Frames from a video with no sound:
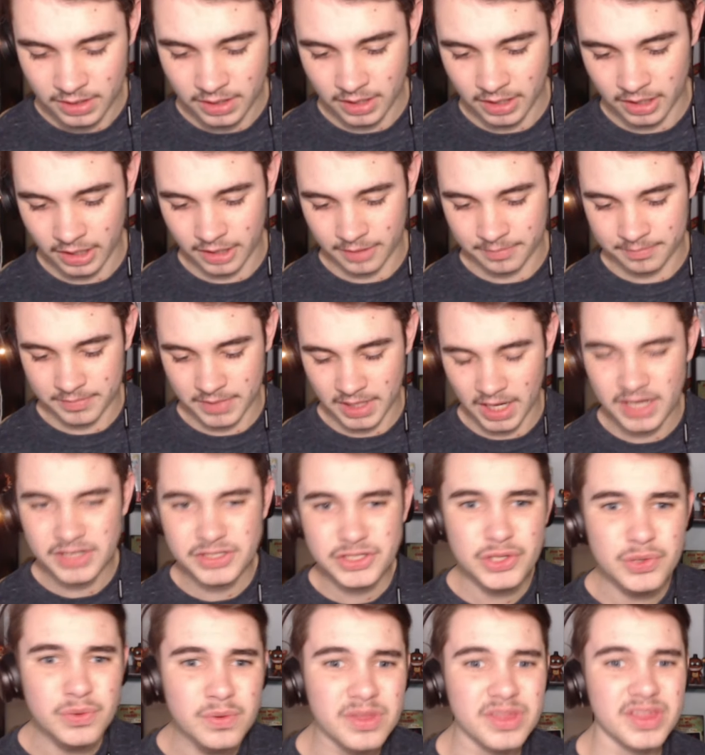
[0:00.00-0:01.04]
Um, I
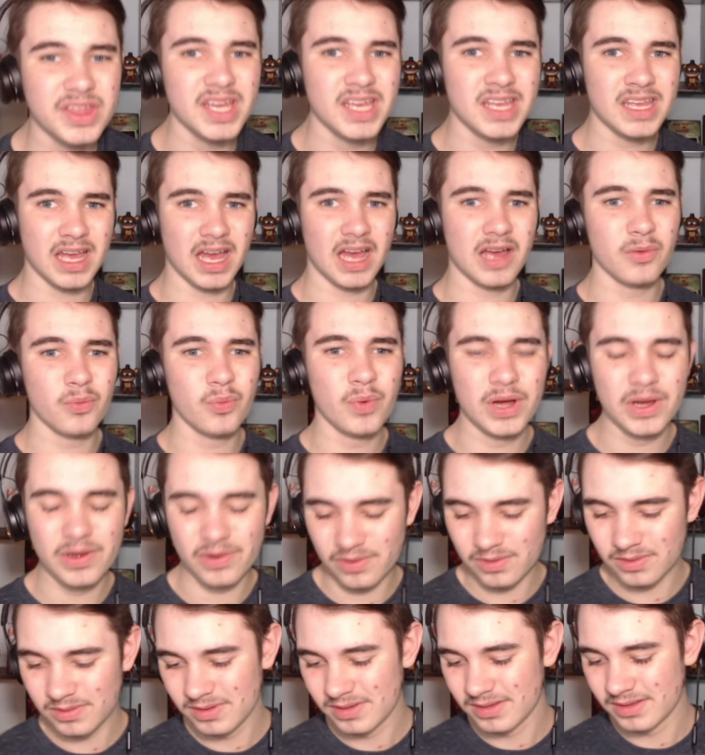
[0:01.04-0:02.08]
do think I
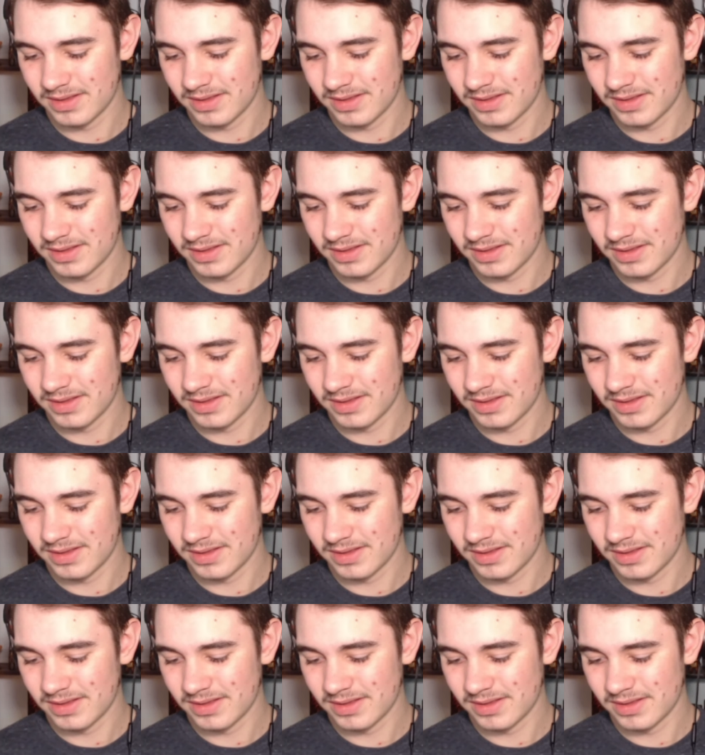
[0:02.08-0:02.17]
will